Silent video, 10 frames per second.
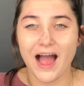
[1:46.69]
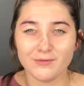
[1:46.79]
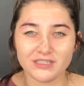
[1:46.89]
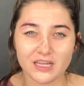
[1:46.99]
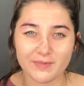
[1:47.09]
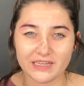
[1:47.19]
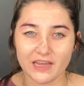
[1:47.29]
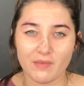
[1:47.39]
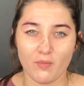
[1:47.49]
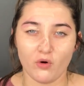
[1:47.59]
I'm just going to be
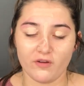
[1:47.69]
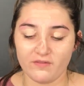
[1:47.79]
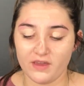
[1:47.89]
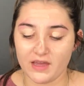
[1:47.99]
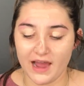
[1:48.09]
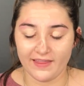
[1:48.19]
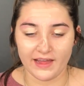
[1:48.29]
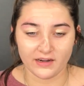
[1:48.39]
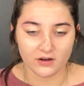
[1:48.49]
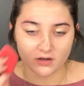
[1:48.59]
taking my Morphe
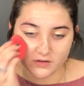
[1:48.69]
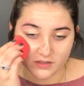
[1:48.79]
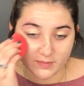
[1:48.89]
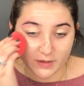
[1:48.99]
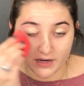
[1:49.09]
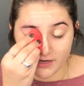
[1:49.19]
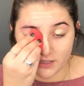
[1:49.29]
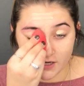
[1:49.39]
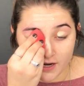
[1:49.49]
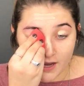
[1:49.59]
Highlight and Contour
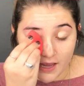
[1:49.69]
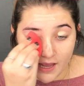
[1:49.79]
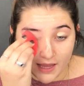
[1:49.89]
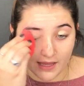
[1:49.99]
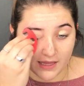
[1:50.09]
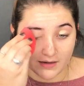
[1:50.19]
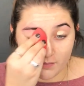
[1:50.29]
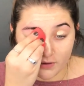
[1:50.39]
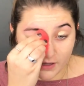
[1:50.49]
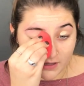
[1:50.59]
Sponge and
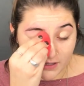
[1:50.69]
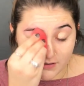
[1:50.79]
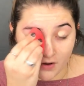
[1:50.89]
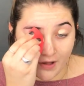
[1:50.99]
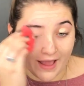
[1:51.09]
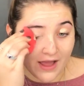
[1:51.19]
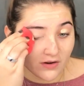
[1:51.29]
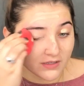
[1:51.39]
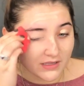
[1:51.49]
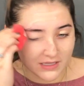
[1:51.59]
blend this all
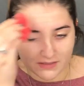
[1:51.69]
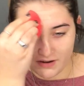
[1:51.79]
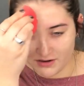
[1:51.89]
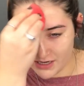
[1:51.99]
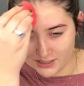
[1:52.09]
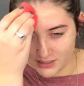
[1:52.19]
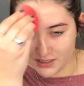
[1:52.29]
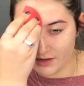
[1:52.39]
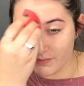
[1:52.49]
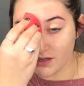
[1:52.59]
out. This
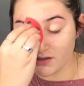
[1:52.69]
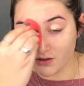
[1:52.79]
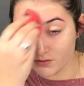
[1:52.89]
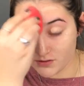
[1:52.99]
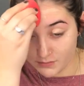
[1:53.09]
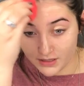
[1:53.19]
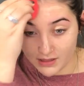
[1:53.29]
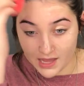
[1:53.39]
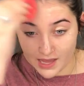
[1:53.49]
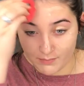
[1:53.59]
foundation can be used with
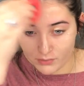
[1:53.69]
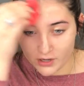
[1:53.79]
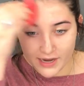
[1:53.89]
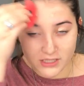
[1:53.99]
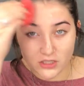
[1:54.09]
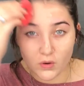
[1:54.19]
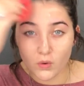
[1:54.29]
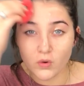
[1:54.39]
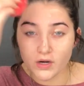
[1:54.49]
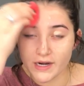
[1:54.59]
a brush
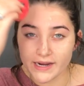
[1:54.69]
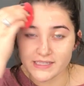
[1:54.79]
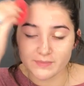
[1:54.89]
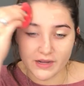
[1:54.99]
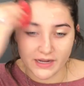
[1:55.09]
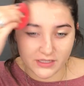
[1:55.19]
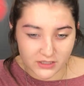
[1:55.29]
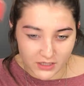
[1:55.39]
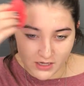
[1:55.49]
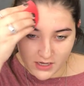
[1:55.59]
or a
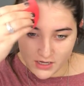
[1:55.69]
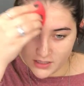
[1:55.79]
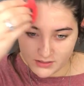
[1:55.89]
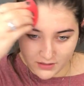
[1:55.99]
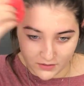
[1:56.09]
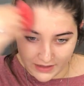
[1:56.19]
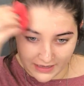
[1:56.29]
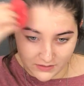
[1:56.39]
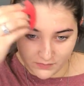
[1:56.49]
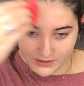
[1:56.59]
sponge, so
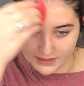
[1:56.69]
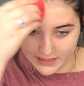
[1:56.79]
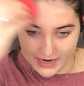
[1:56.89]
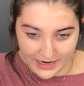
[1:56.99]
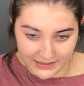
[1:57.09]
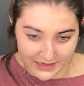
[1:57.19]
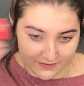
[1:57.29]
that's really nice.